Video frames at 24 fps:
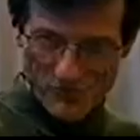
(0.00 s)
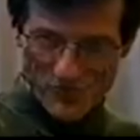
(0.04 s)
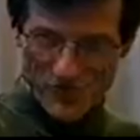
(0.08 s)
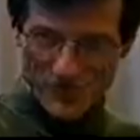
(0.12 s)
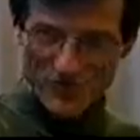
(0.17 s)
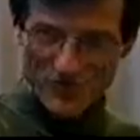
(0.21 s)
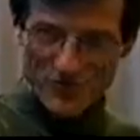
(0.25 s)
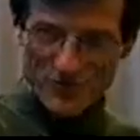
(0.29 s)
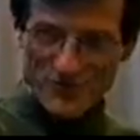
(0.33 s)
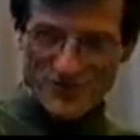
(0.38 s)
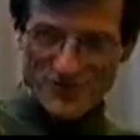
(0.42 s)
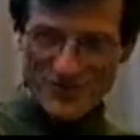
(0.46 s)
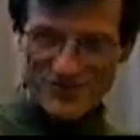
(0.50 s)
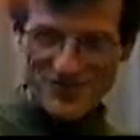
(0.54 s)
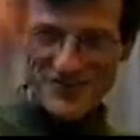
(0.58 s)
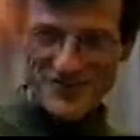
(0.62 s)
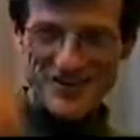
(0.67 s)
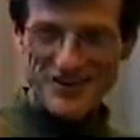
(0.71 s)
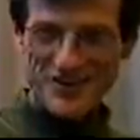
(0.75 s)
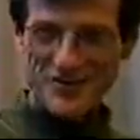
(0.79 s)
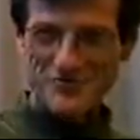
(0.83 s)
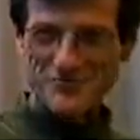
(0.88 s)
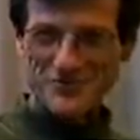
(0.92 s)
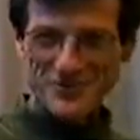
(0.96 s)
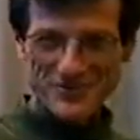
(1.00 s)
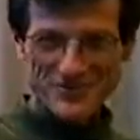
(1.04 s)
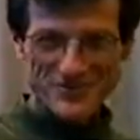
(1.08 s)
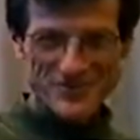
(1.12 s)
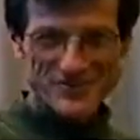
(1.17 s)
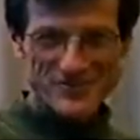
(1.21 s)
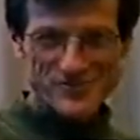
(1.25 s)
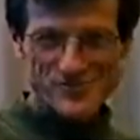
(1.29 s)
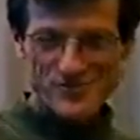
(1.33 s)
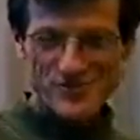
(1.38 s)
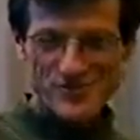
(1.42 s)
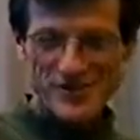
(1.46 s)
the stew he's got up
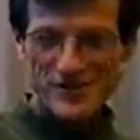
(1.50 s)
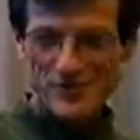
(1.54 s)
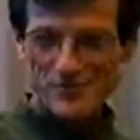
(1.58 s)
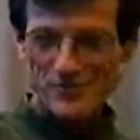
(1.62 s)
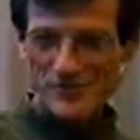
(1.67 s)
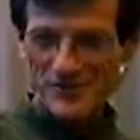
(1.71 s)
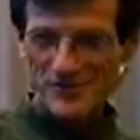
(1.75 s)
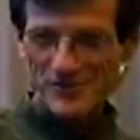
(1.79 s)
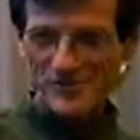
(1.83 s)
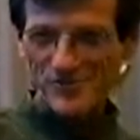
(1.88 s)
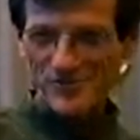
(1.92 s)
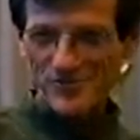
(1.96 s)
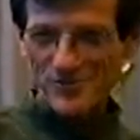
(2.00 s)
here that he's trying to